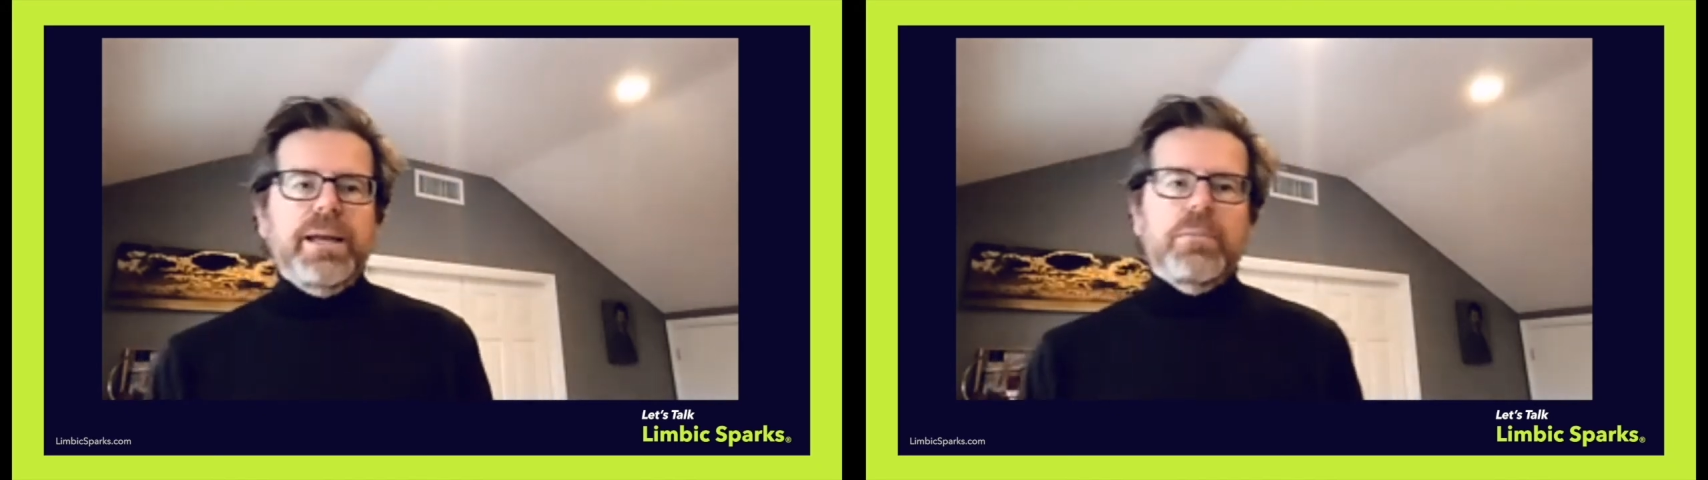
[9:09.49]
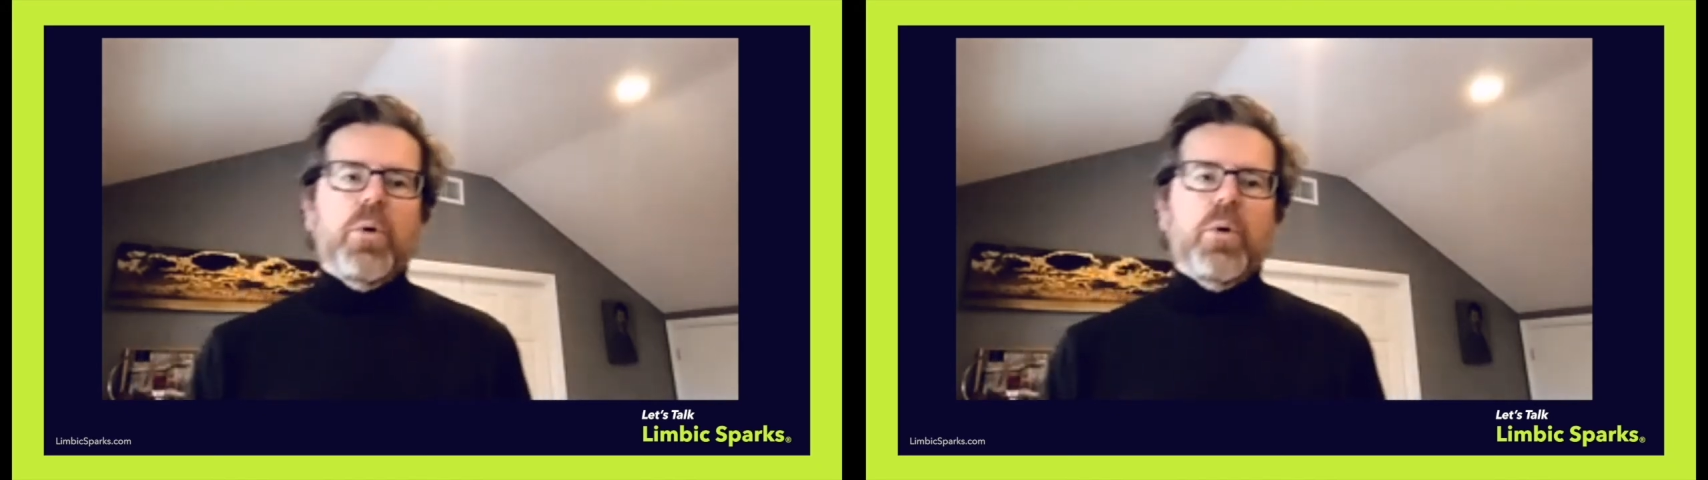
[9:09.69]

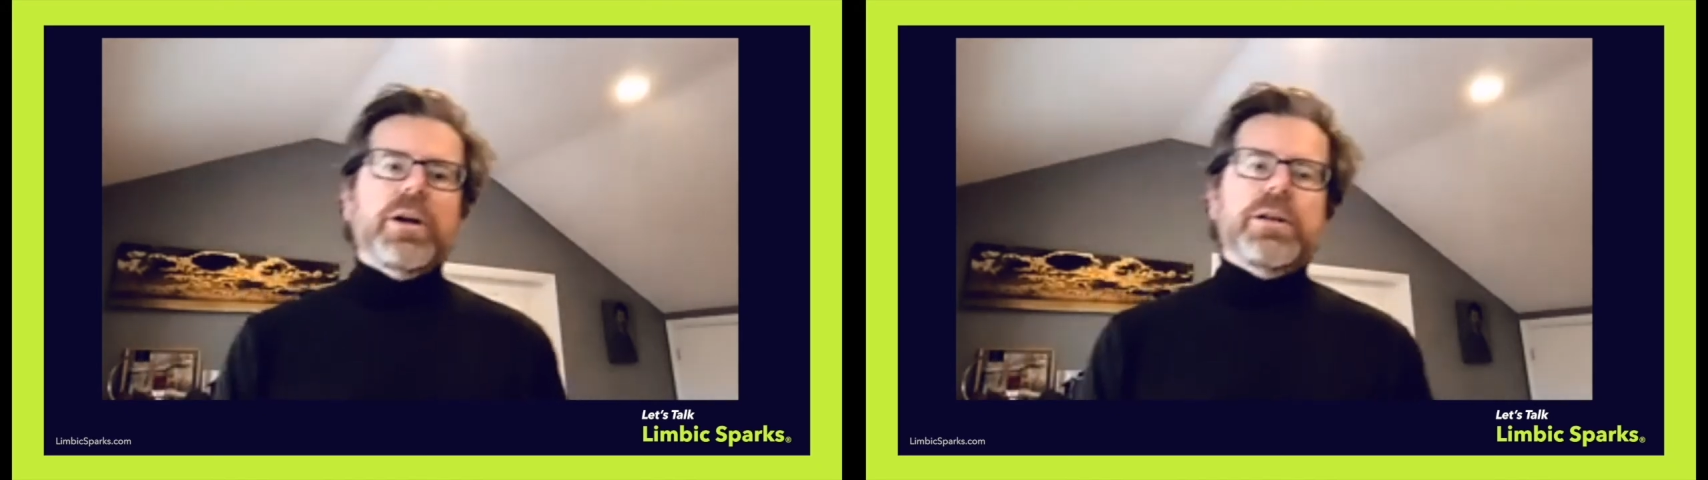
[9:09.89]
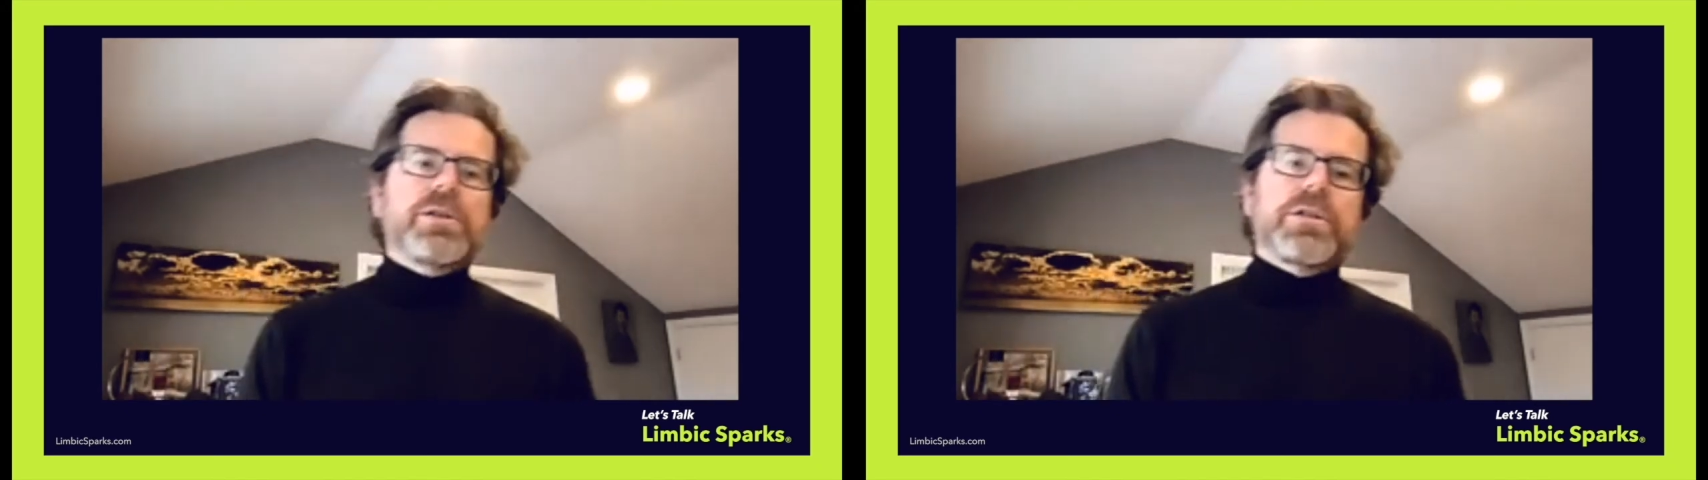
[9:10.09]

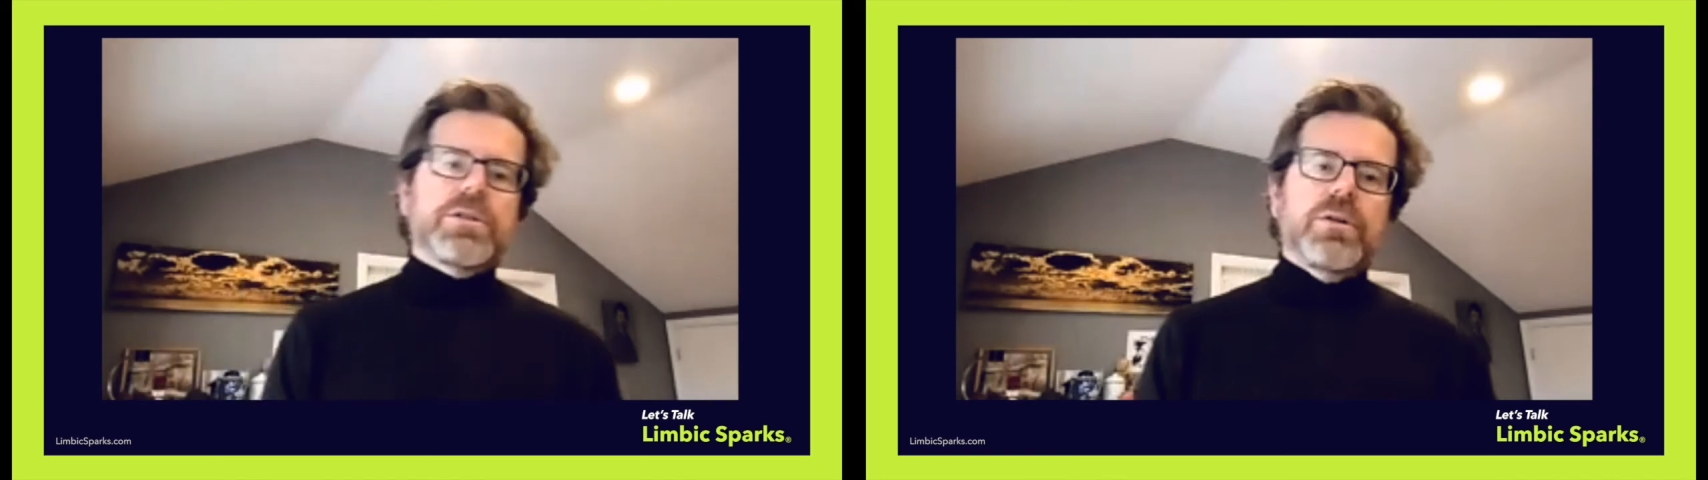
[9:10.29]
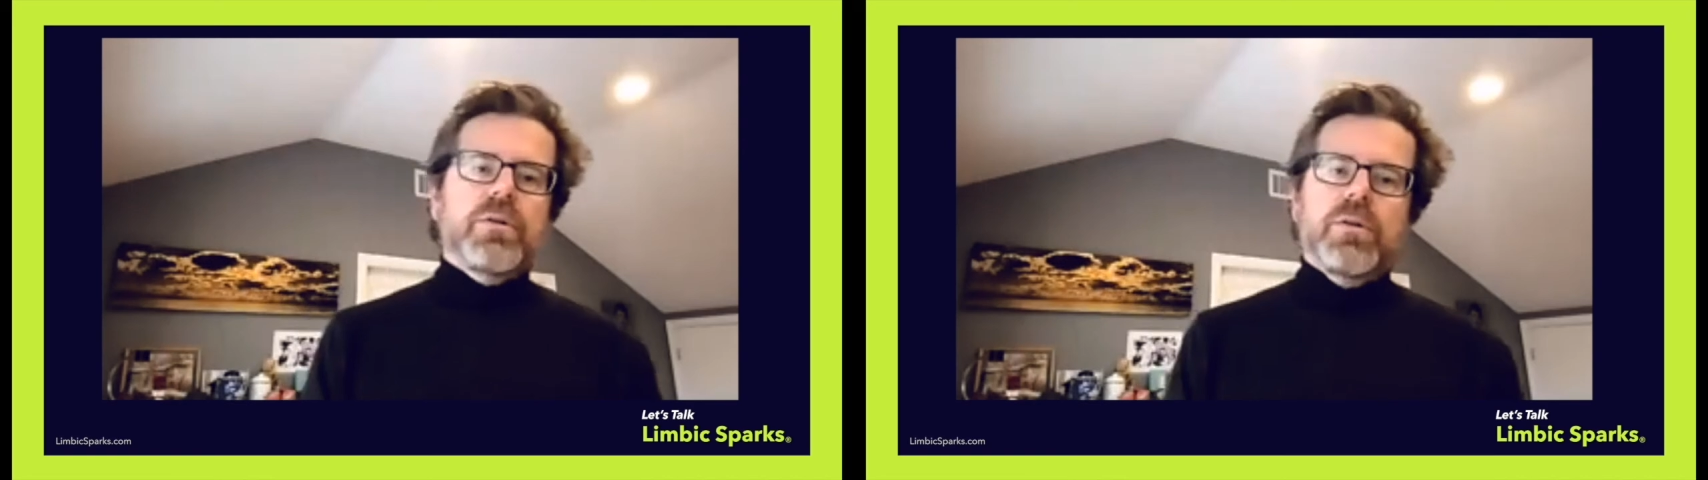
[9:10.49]
mortgage
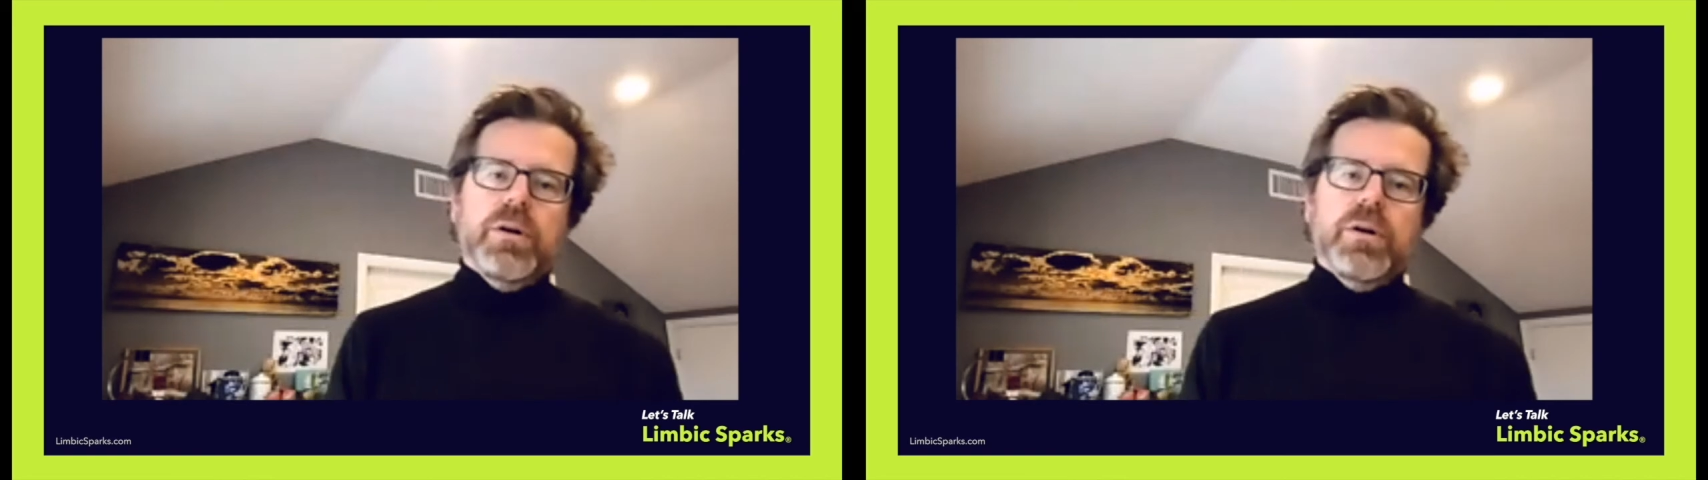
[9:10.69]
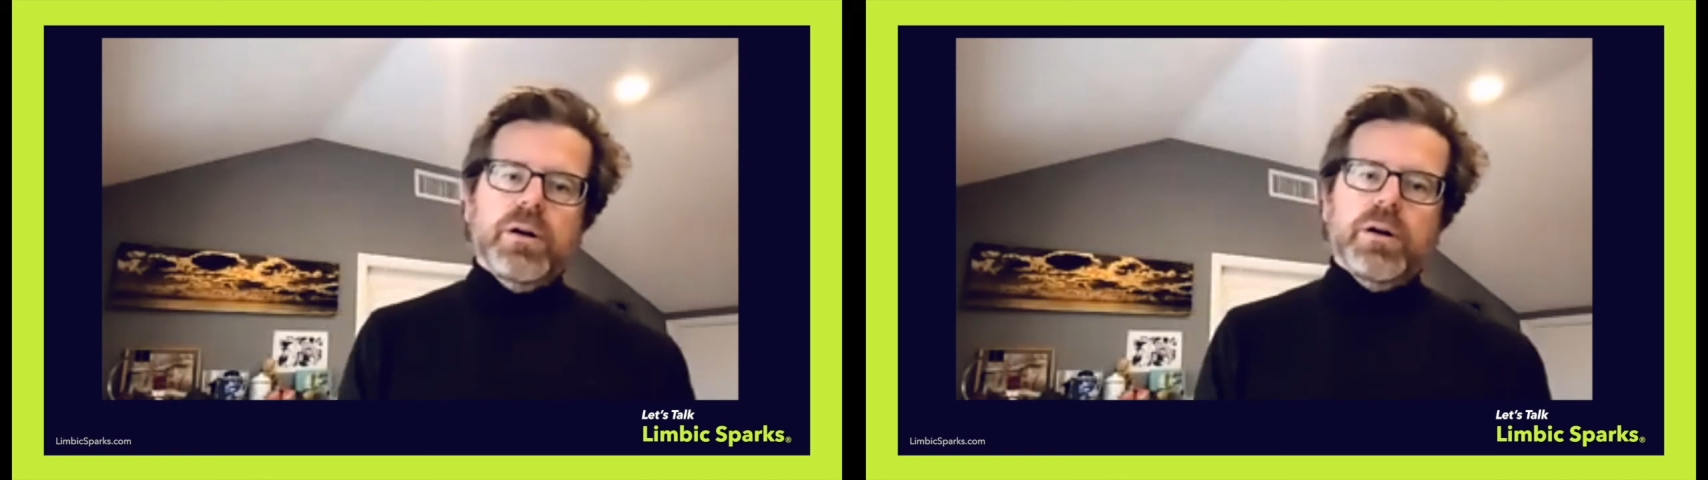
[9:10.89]

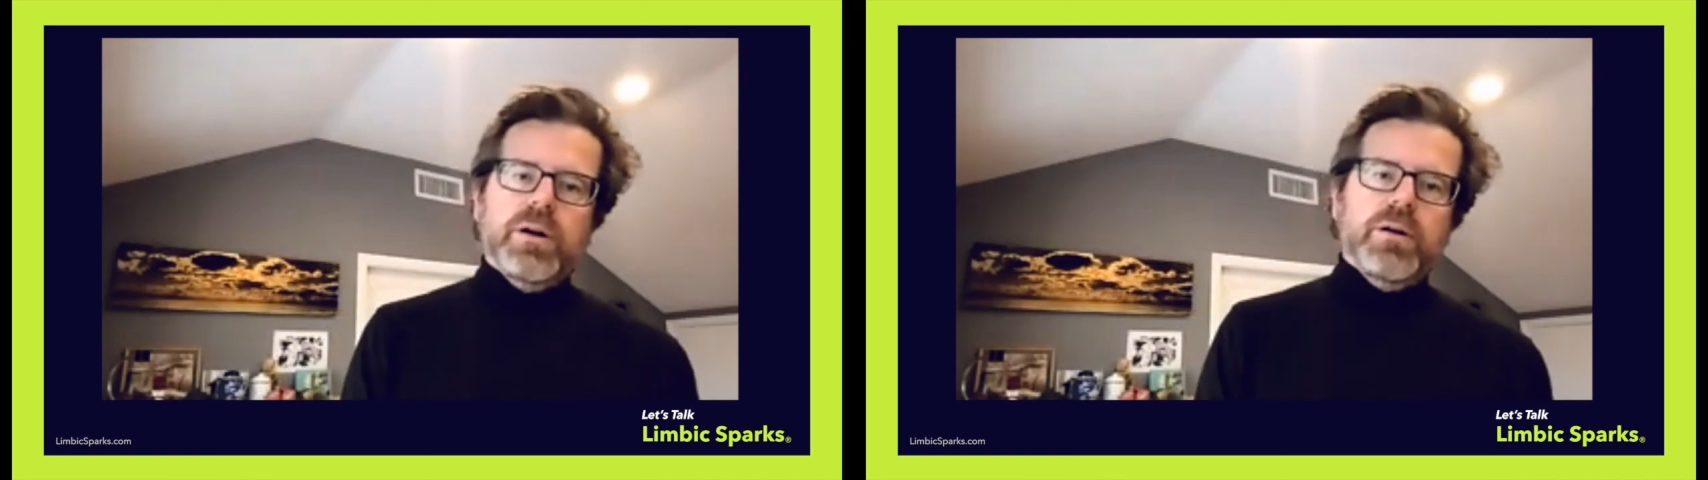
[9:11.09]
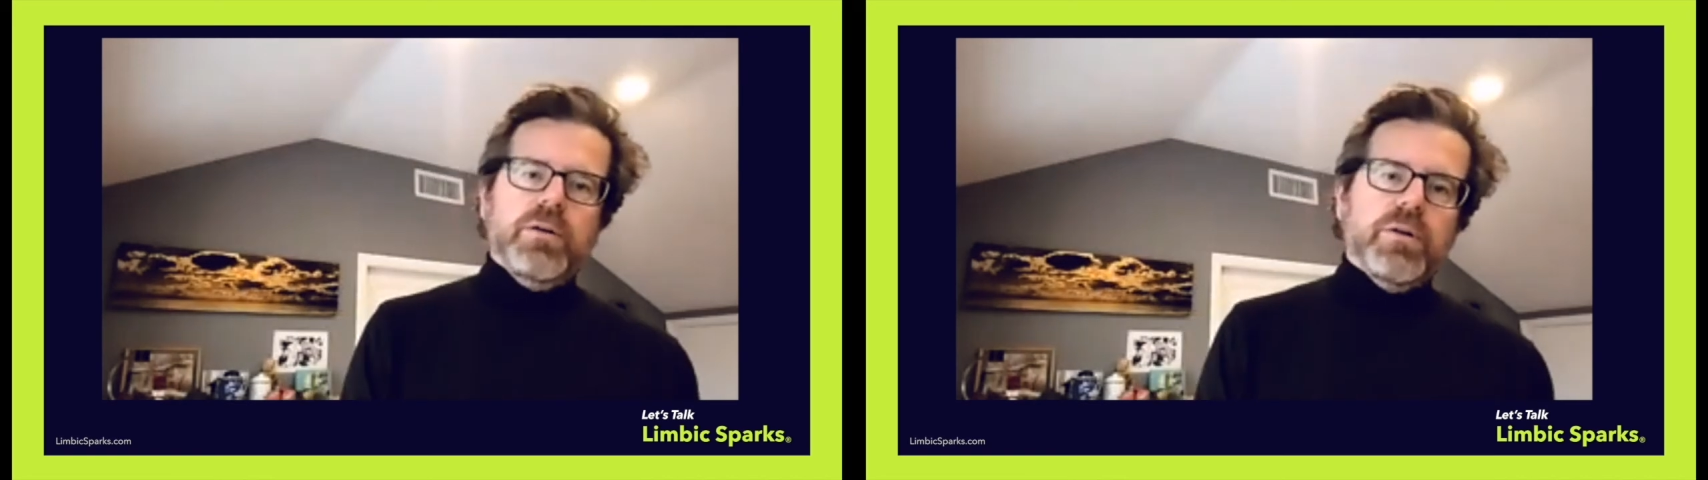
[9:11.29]
or